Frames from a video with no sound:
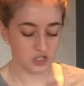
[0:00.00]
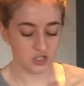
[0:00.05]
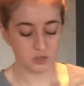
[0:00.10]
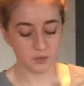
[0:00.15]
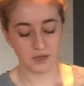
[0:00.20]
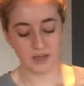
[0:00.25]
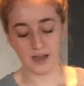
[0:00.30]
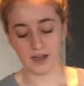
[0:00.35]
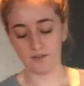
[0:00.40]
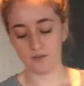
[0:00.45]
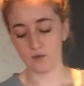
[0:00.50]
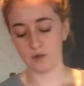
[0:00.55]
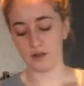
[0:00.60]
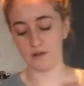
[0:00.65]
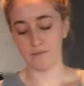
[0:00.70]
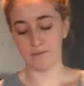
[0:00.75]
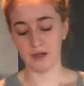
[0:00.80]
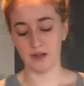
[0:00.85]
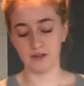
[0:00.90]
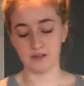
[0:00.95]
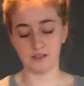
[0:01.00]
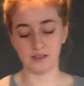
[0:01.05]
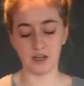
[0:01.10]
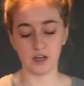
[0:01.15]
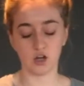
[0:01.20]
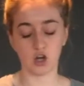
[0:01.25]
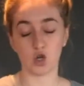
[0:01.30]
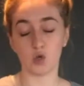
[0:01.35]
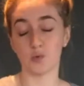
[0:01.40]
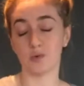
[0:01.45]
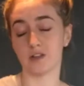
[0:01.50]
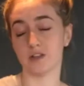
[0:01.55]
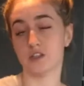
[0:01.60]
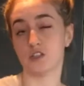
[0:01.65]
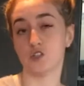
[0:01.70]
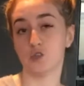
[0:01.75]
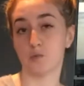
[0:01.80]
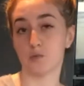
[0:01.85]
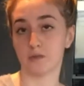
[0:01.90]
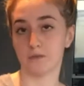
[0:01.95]
we have around mindset are really
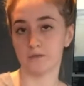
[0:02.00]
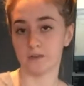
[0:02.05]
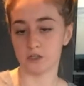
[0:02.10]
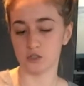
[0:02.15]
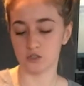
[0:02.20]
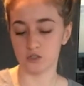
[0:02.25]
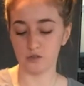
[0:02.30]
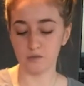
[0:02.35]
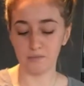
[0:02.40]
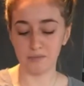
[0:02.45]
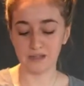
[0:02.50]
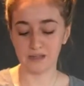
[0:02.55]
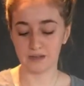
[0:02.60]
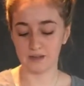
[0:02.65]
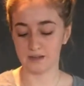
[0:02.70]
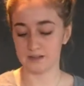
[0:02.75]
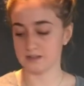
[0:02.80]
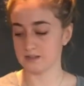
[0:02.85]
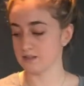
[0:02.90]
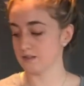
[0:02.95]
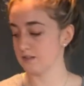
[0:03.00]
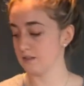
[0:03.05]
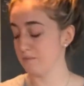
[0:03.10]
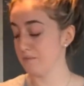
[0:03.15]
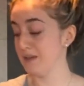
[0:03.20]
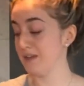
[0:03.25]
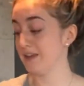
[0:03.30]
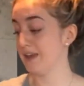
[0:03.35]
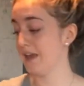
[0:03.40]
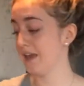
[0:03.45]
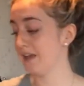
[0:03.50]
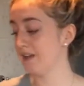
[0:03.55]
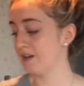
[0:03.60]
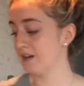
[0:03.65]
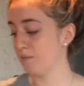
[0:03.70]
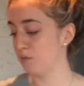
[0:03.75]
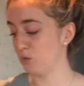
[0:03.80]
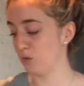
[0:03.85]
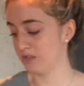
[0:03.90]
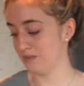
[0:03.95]
superficial, because the big
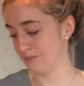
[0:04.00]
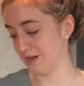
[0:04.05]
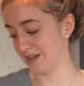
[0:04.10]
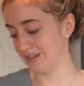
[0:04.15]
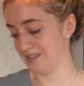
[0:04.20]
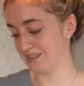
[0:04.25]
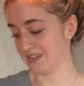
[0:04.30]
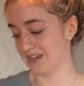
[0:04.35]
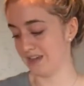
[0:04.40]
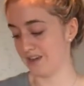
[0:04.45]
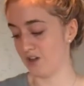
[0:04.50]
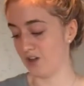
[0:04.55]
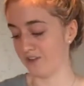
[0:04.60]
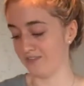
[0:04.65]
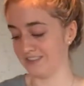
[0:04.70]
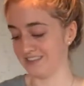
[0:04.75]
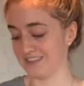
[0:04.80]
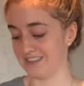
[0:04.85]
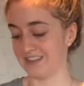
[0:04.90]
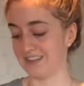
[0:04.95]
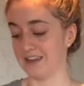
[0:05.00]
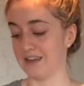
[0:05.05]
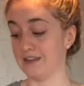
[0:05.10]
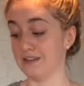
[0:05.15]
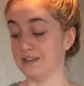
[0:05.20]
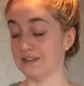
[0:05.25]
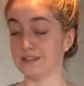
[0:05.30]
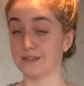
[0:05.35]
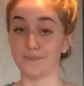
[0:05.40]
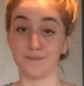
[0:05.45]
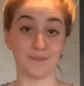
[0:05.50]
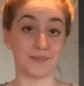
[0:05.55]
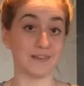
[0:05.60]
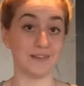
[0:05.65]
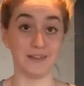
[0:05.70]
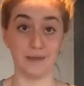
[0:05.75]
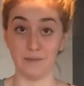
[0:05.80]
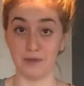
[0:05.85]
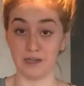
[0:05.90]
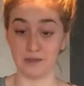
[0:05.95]
hiccup with mindset obviously is
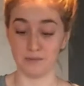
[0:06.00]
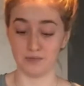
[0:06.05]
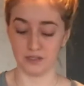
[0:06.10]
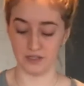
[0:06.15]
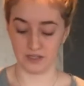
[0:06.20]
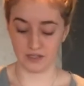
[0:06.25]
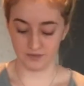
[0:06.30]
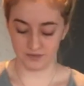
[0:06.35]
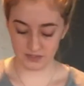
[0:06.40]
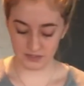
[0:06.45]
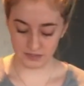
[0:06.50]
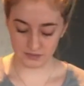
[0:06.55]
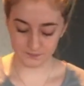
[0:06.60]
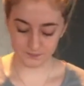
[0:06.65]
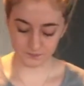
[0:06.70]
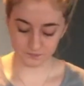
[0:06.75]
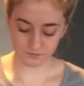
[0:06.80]
limiting beliefs.